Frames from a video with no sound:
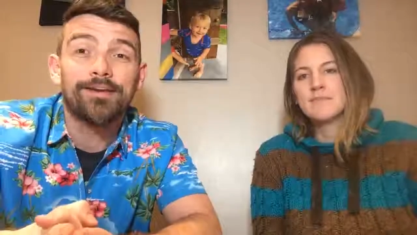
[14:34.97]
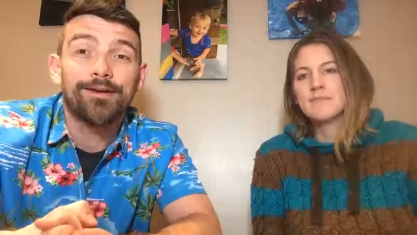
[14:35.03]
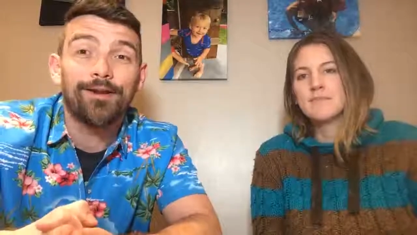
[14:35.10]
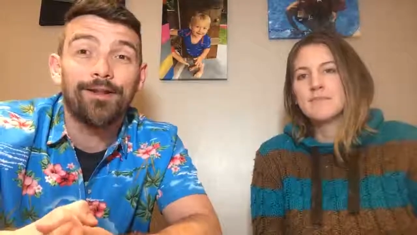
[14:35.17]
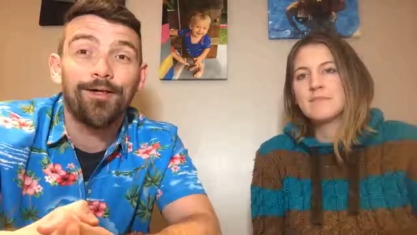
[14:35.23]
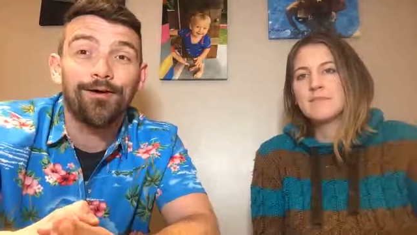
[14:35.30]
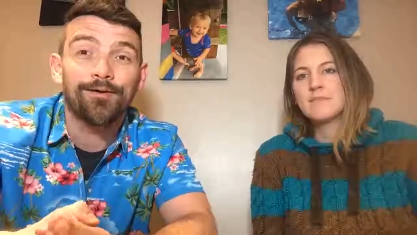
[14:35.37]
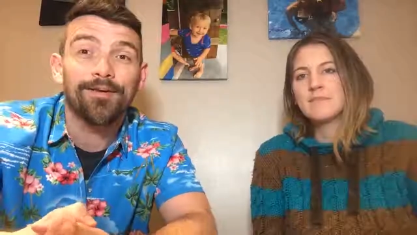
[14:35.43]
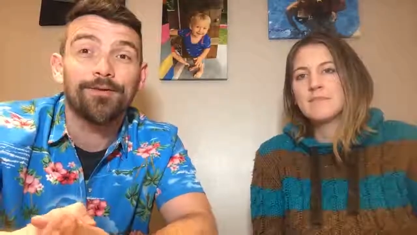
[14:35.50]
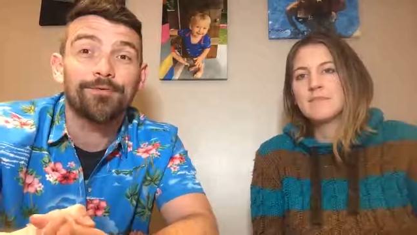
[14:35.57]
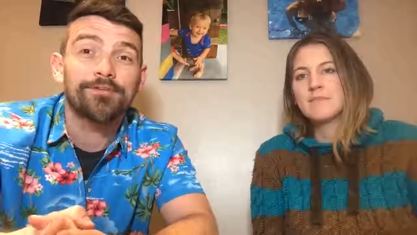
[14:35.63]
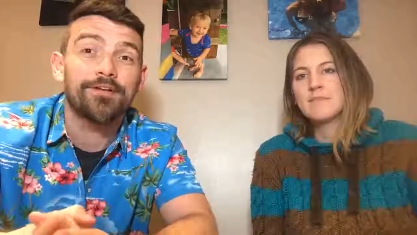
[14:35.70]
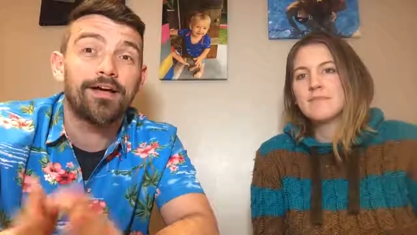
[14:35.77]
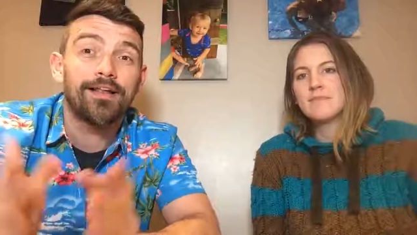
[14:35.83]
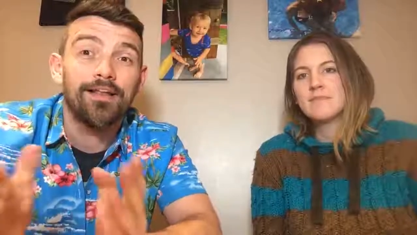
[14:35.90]
Speaker 1: eight o'clock, it
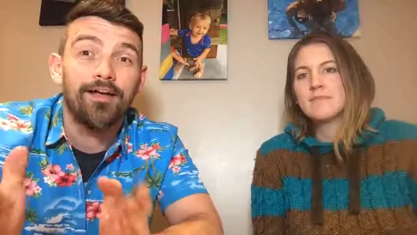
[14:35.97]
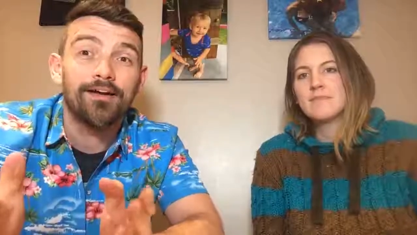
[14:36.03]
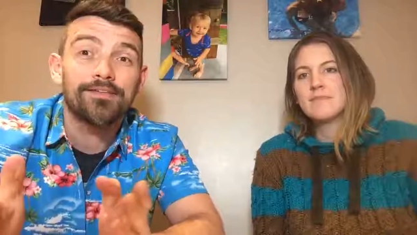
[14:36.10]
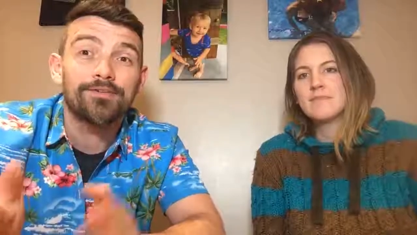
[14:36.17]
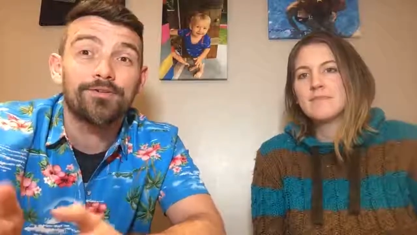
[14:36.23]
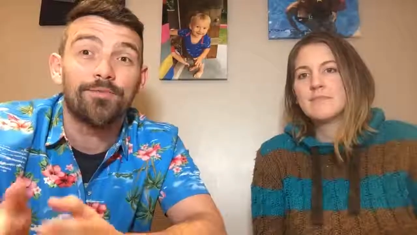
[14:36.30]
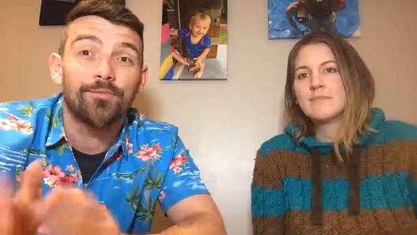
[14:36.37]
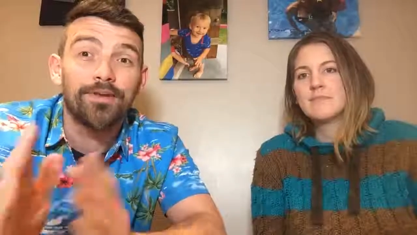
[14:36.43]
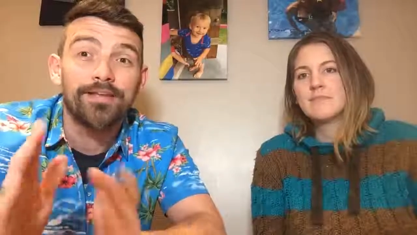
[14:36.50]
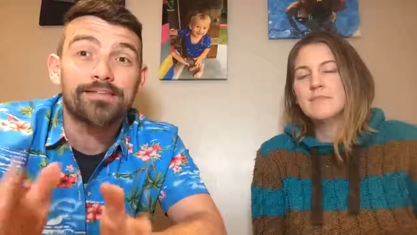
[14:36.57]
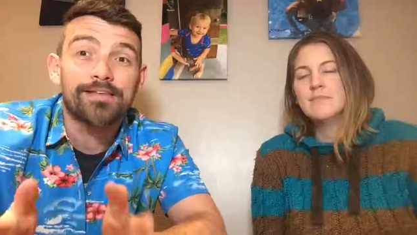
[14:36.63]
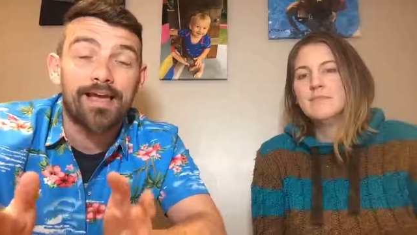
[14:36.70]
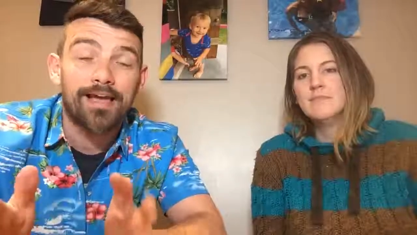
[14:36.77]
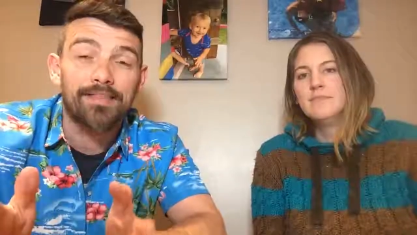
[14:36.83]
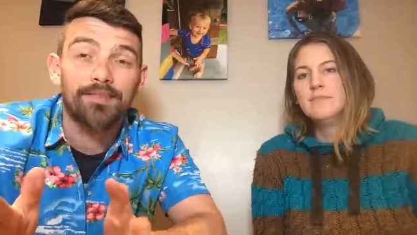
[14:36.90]
was like lights on. We need to
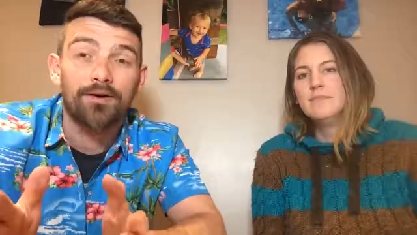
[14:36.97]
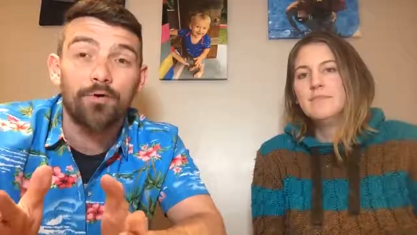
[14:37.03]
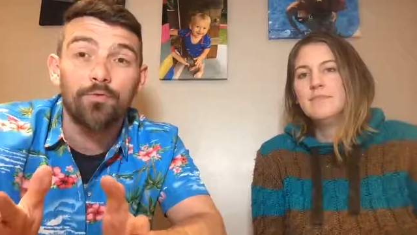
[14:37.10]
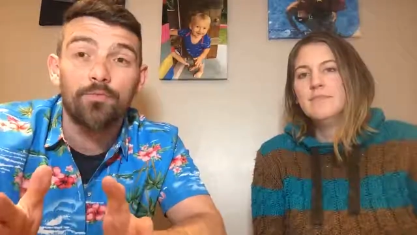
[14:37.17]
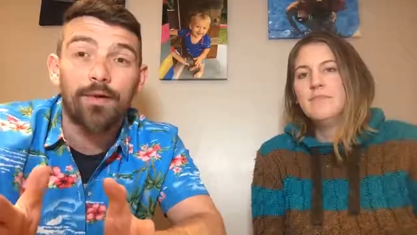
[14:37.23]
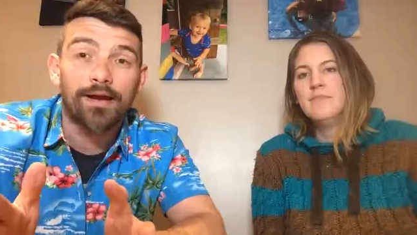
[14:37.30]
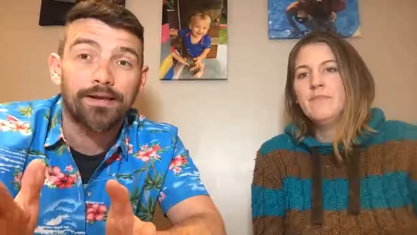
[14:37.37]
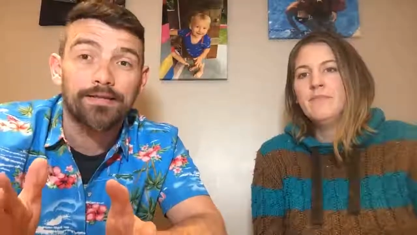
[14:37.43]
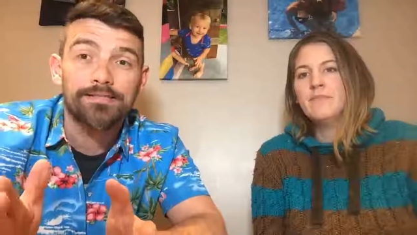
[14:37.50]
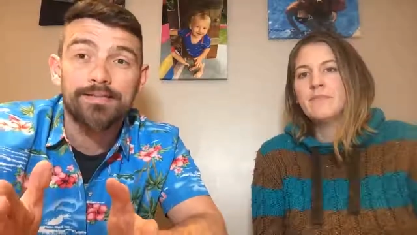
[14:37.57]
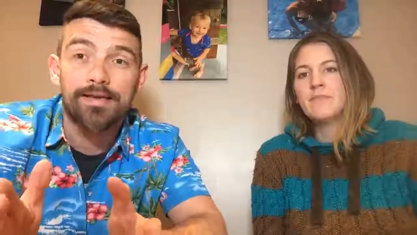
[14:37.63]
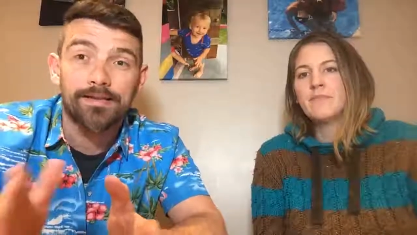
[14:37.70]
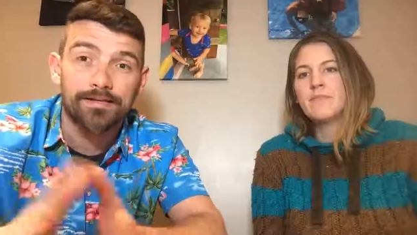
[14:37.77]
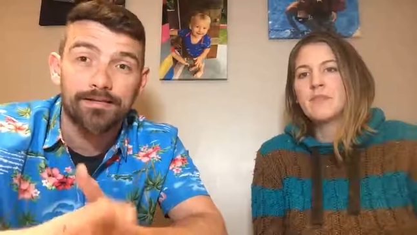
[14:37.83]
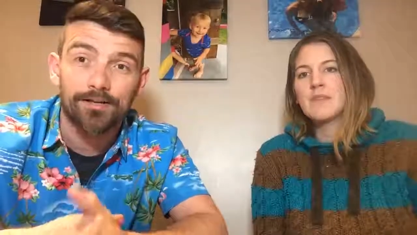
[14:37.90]
hand the hall back at
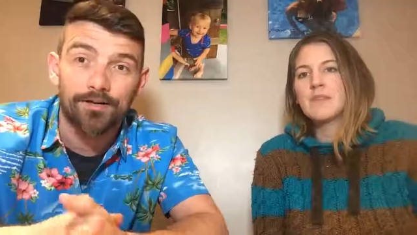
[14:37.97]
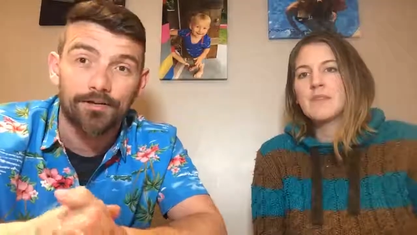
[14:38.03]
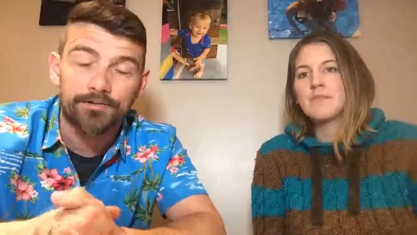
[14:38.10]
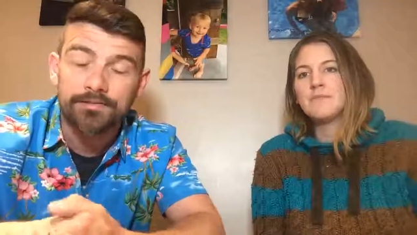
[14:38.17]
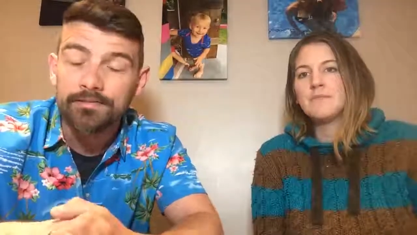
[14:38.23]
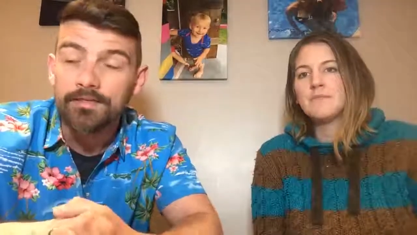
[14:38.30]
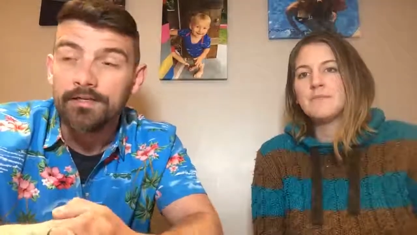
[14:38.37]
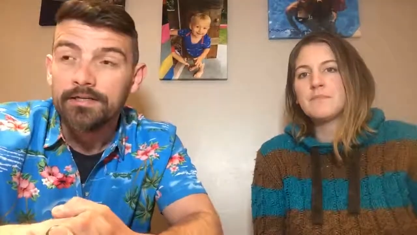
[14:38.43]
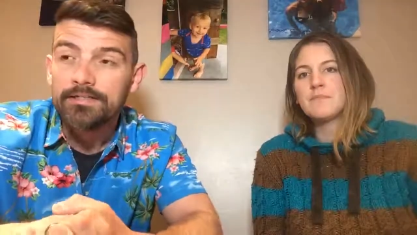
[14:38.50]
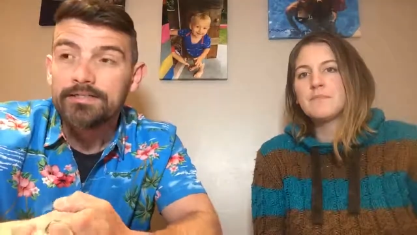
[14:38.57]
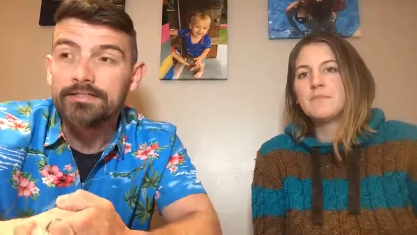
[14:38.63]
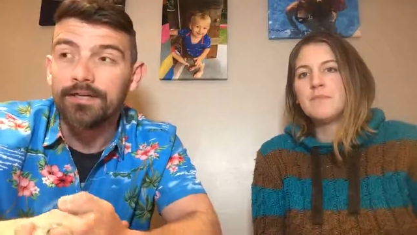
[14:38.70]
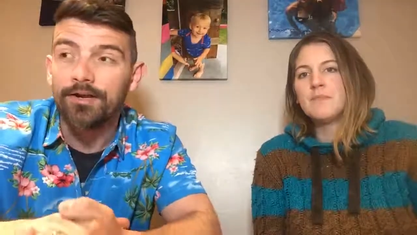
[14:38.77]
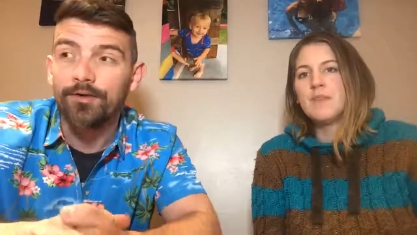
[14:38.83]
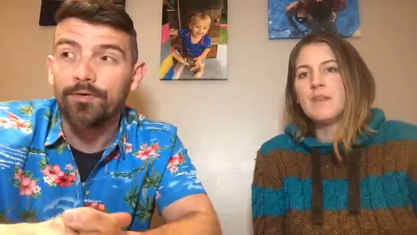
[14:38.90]
ten o'clock.
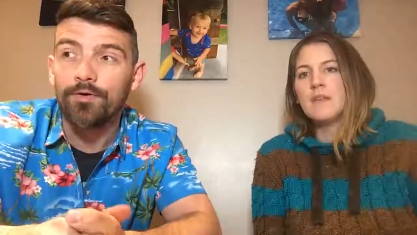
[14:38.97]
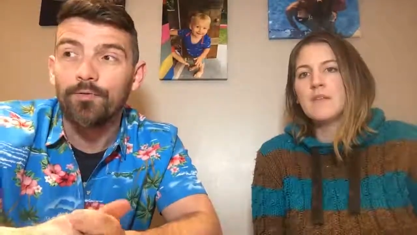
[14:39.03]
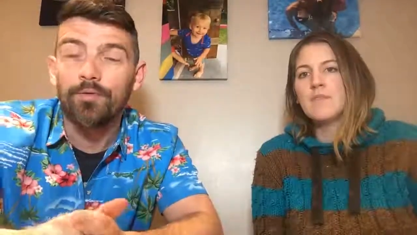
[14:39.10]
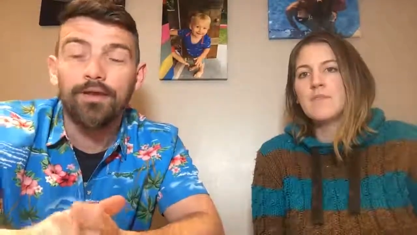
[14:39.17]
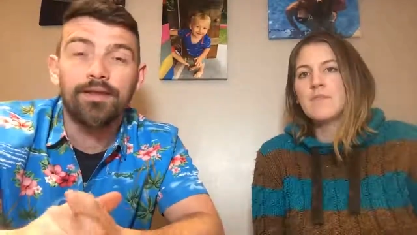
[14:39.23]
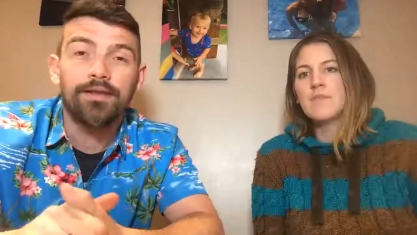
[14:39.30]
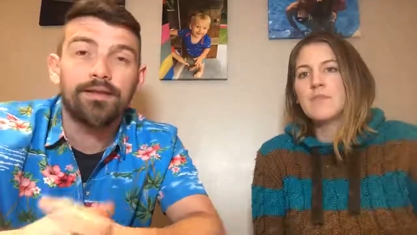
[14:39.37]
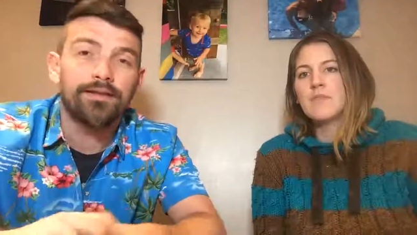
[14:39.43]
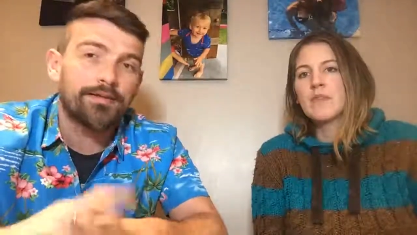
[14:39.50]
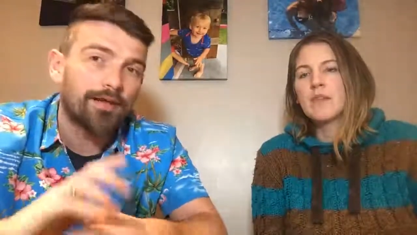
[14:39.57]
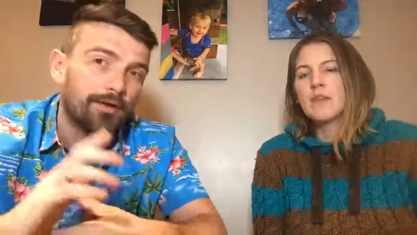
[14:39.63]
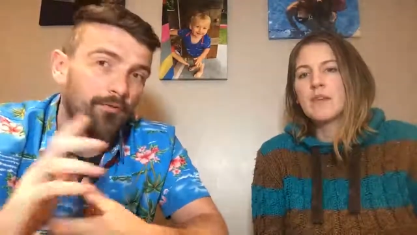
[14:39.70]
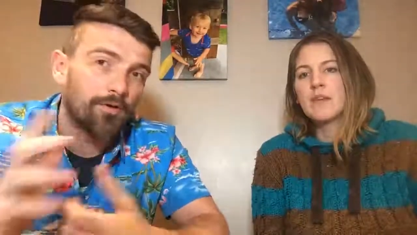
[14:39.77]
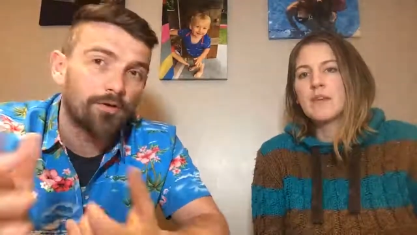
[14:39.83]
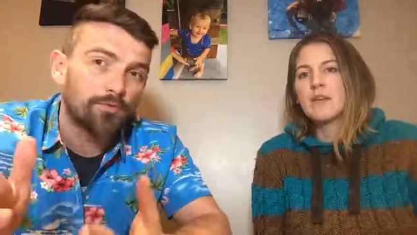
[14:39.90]
So we, yeah,
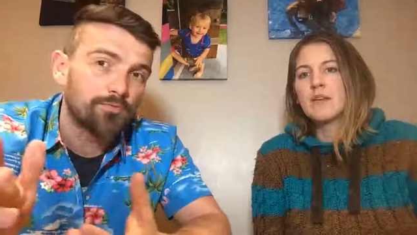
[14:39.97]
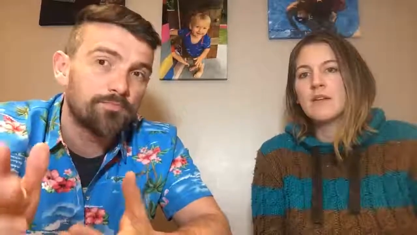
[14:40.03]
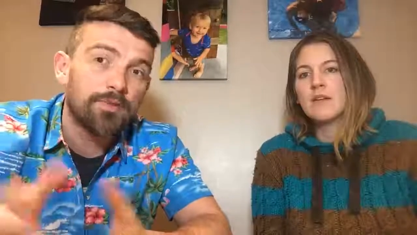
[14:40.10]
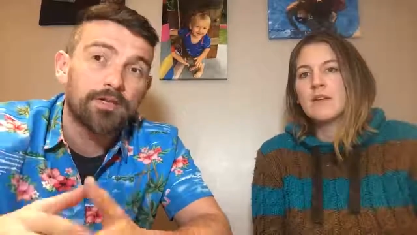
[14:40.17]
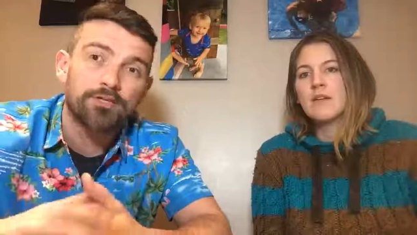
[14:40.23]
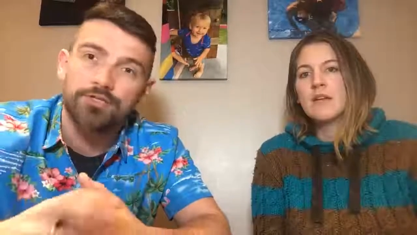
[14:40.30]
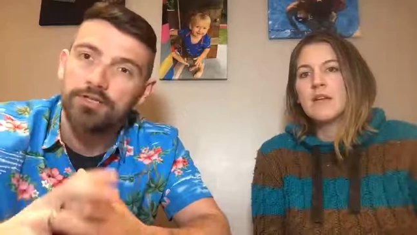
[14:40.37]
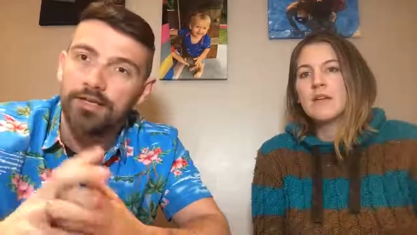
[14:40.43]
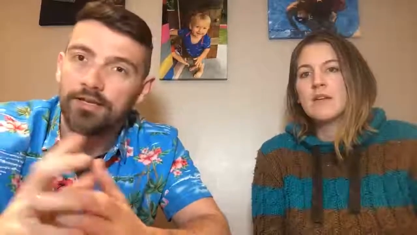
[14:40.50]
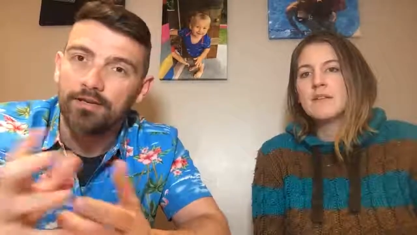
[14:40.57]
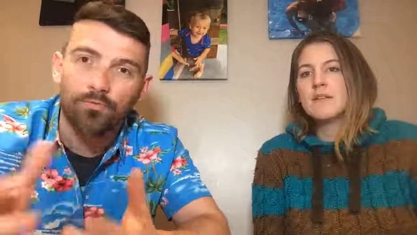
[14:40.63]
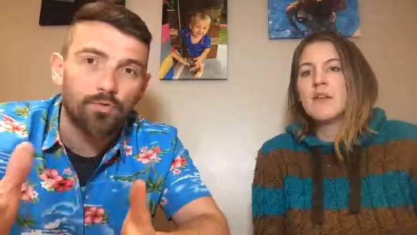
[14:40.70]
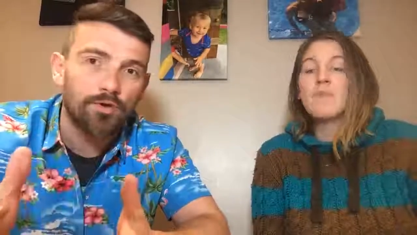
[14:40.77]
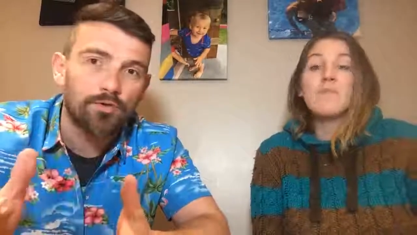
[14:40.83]
we all pitched in and we